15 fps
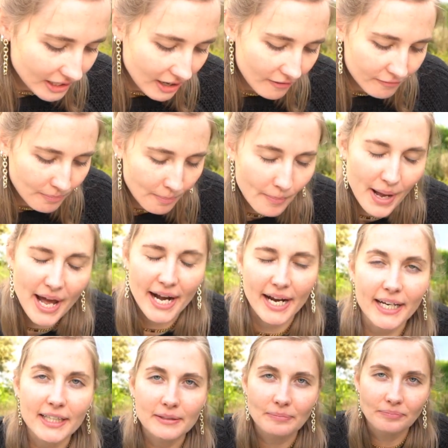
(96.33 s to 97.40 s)
I love perec.
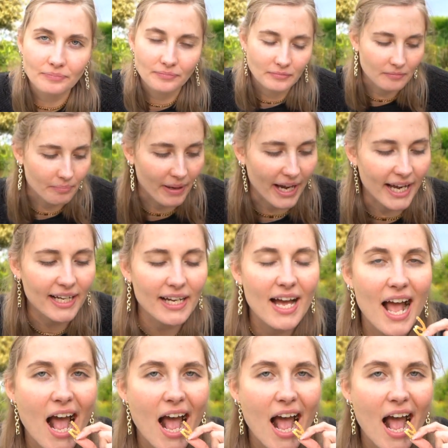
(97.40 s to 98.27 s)
Perec.